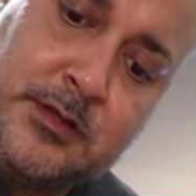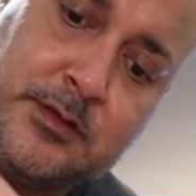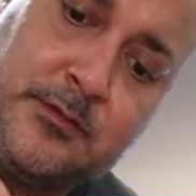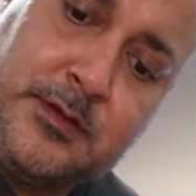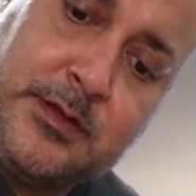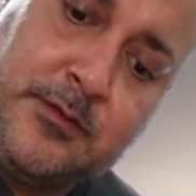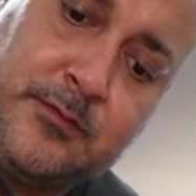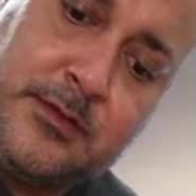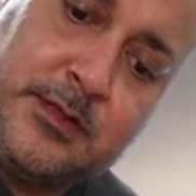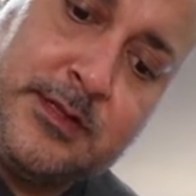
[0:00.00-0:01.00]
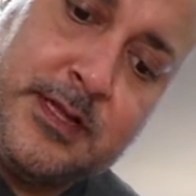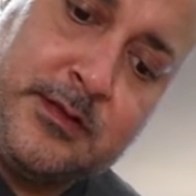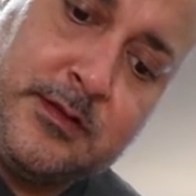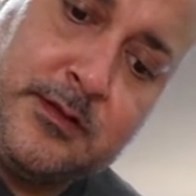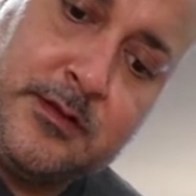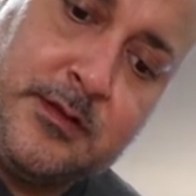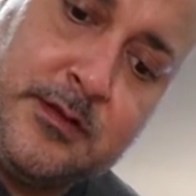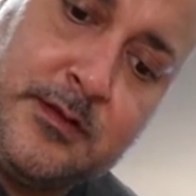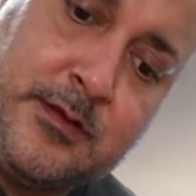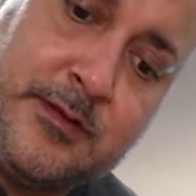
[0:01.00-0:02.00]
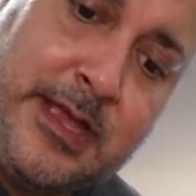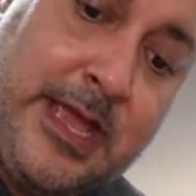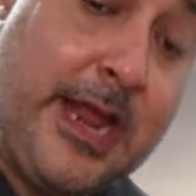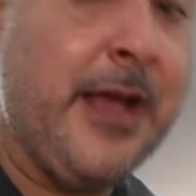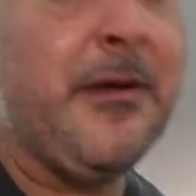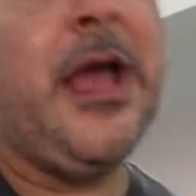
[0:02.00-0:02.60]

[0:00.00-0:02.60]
really cute, really talented. And